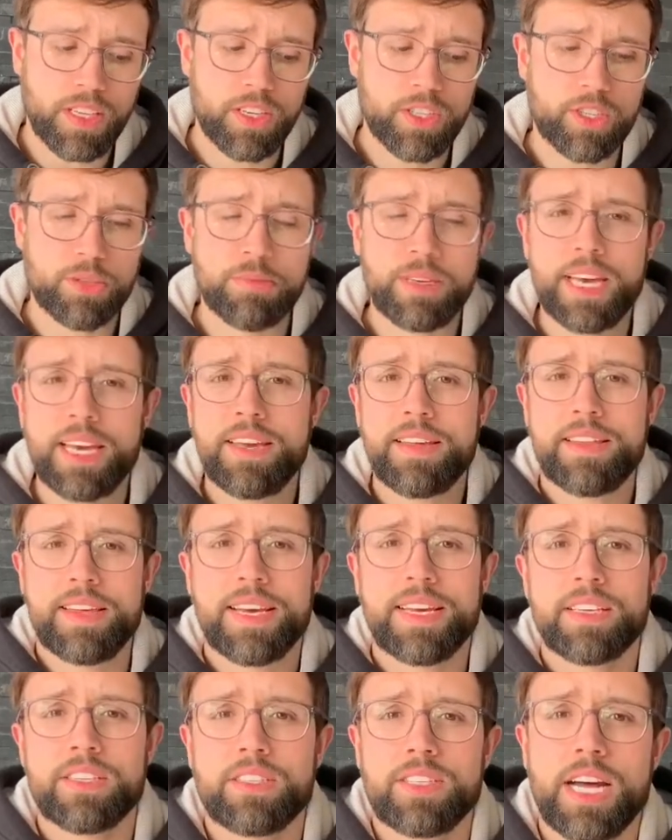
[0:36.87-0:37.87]
key
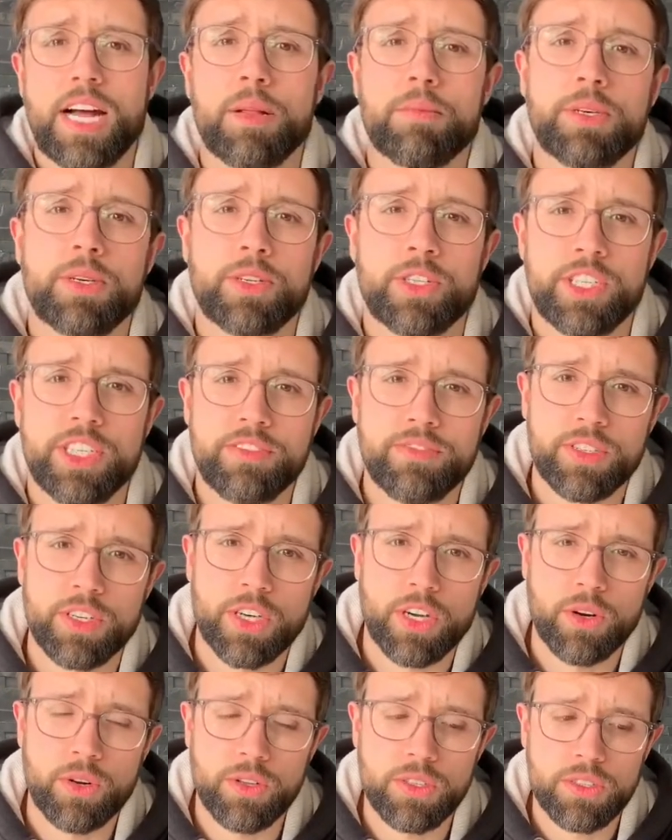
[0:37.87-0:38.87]
things to help you achieve your
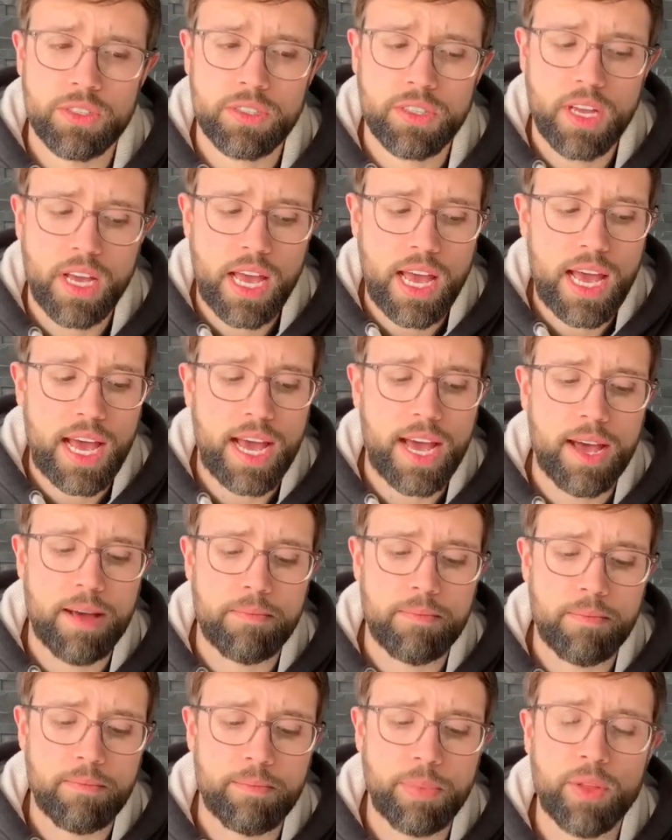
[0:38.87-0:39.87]
goals.
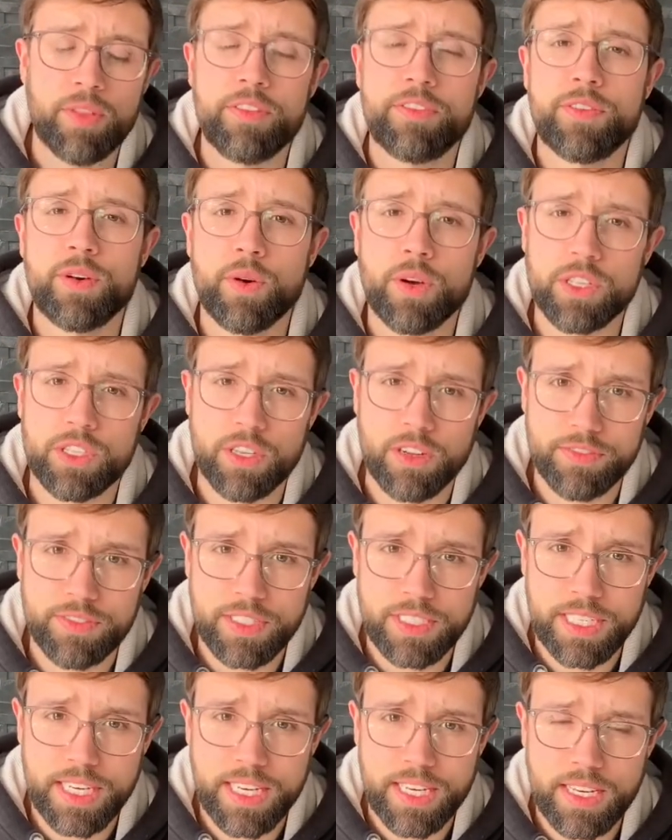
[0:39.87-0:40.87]
But the focus of
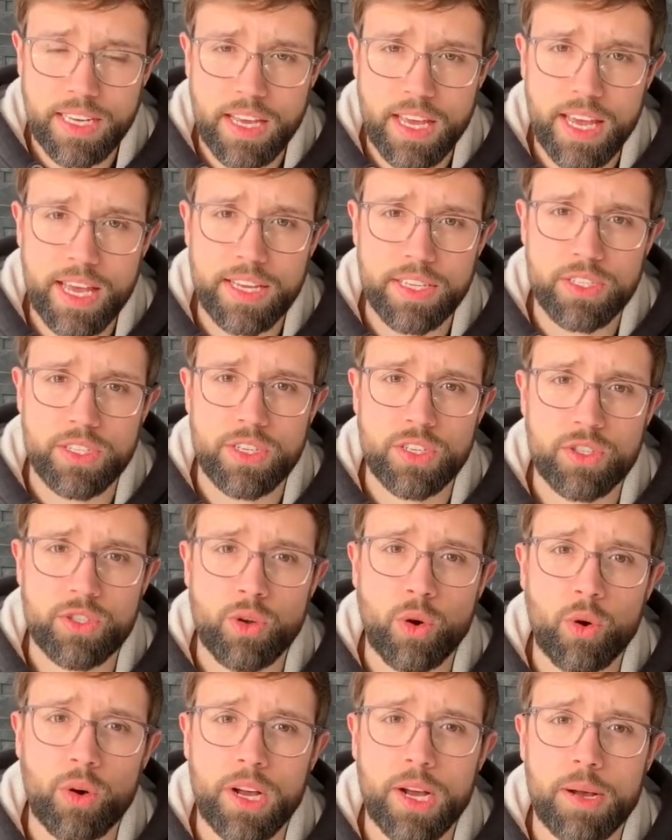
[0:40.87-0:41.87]
today is
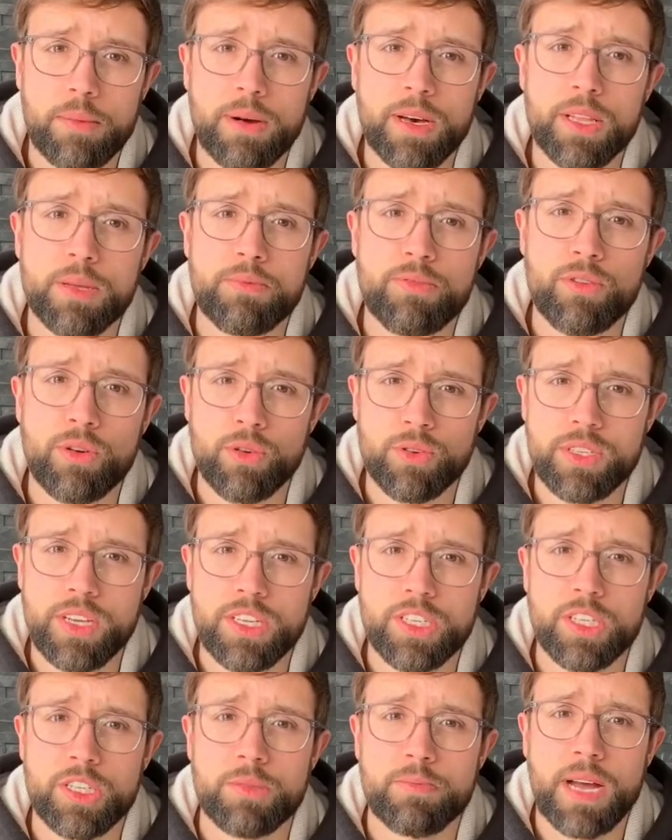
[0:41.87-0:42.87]
talking about the
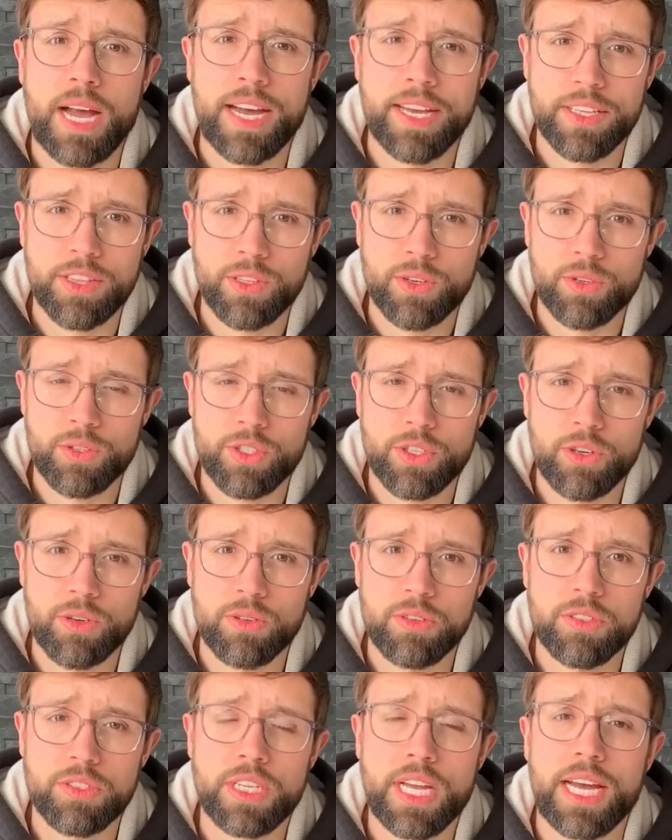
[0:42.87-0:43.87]
processes behind those
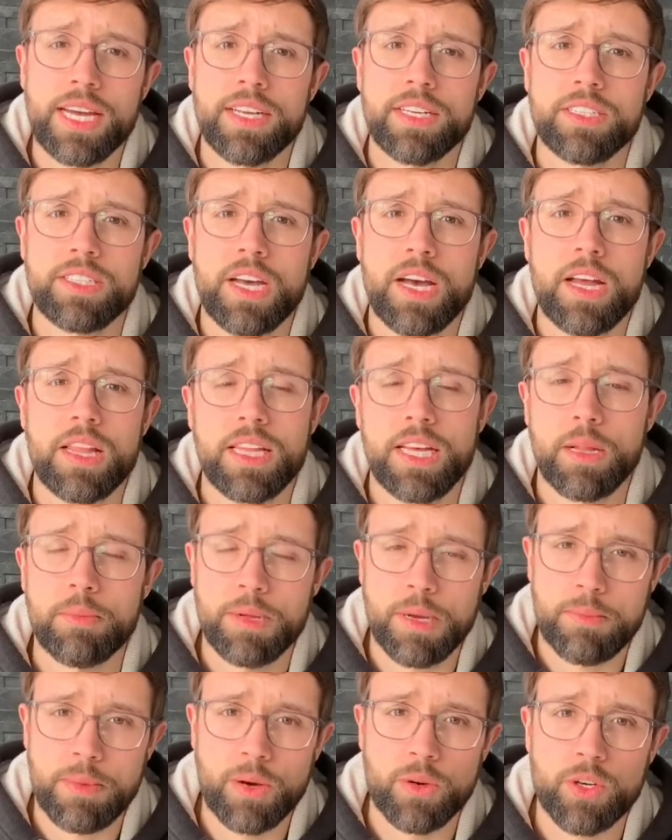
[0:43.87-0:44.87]
goals and a little
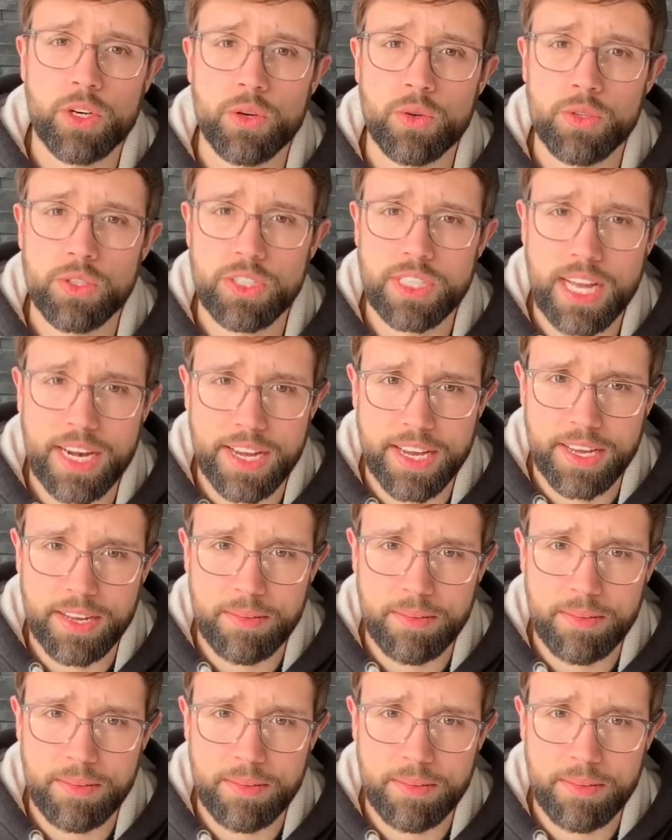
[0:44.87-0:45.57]
bit about goal setting.